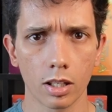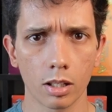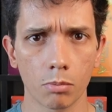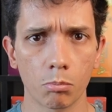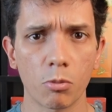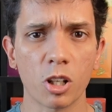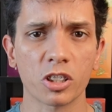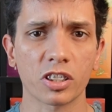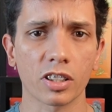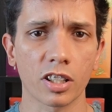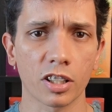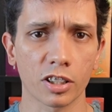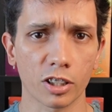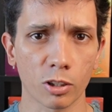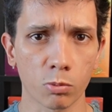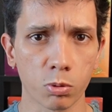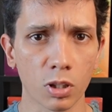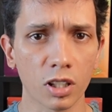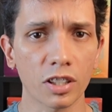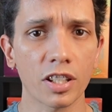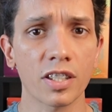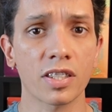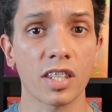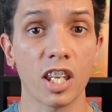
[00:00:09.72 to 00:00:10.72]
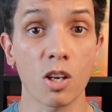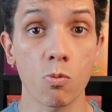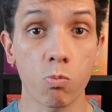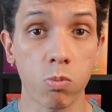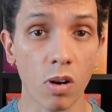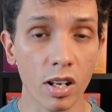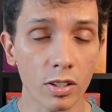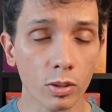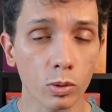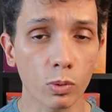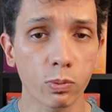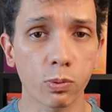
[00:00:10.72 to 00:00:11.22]
Monster Hunter World is a
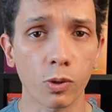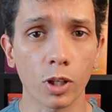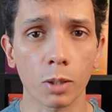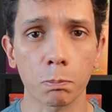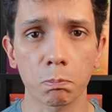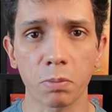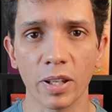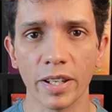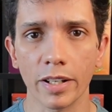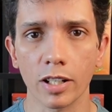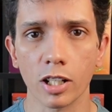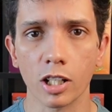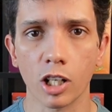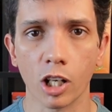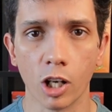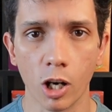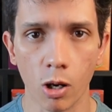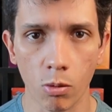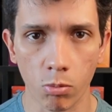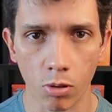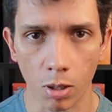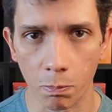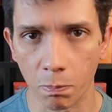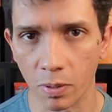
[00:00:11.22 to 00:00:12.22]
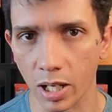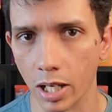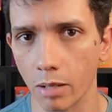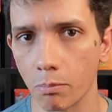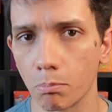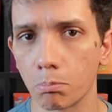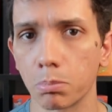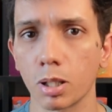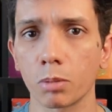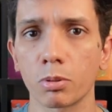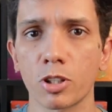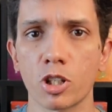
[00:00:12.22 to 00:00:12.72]
1 to 4 player co-op
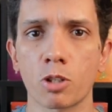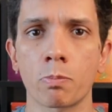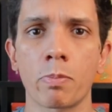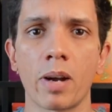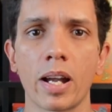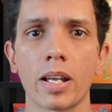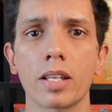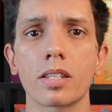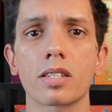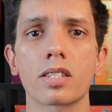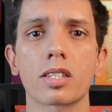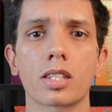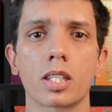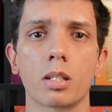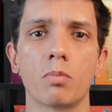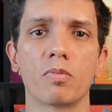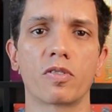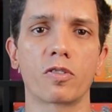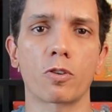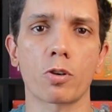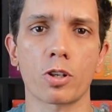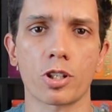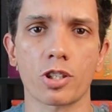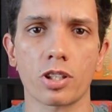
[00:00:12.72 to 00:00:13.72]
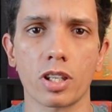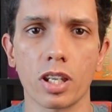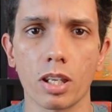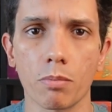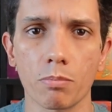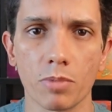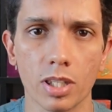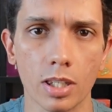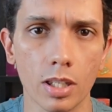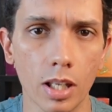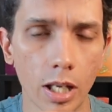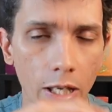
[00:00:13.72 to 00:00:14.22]
game published by Steamforged
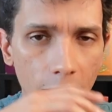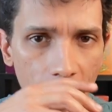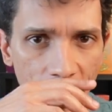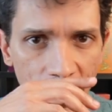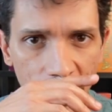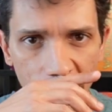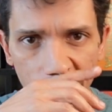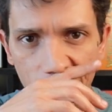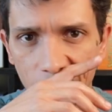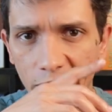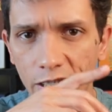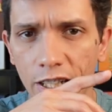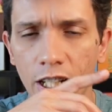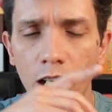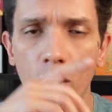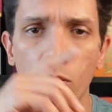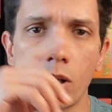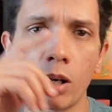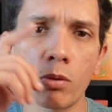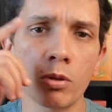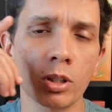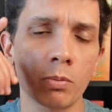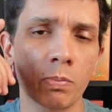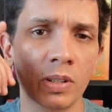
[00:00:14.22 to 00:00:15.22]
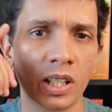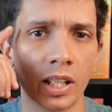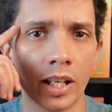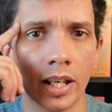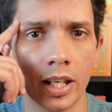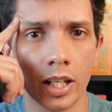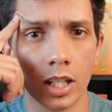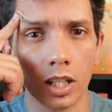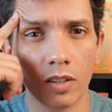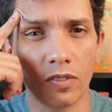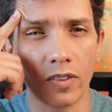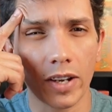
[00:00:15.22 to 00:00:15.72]
Games. Now I would be
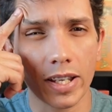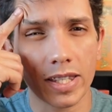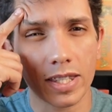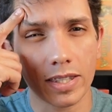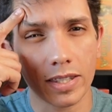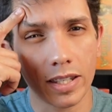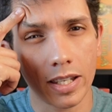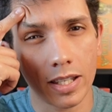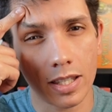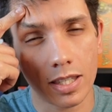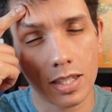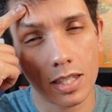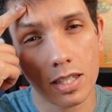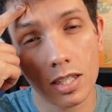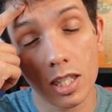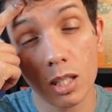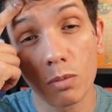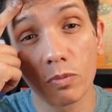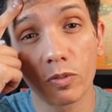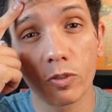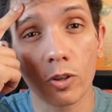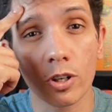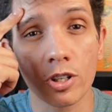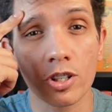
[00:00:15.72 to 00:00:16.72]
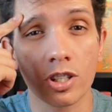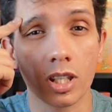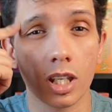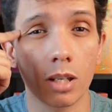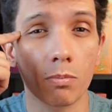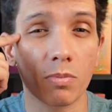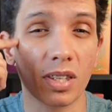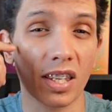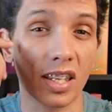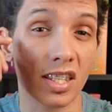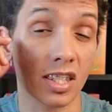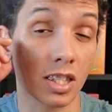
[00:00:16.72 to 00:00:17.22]
lying if I said Steamforged
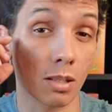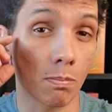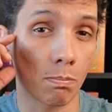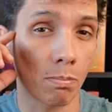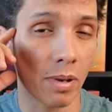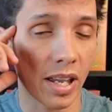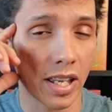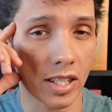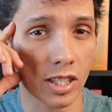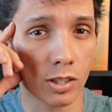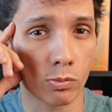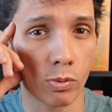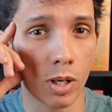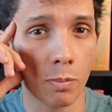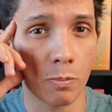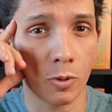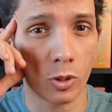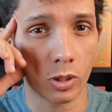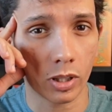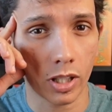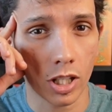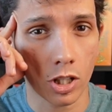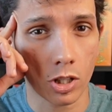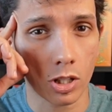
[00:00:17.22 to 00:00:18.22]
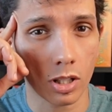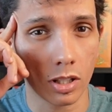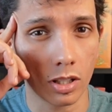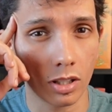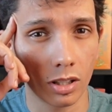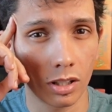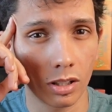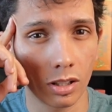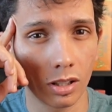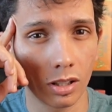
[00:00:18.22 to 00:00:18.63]
Games has the best reputation,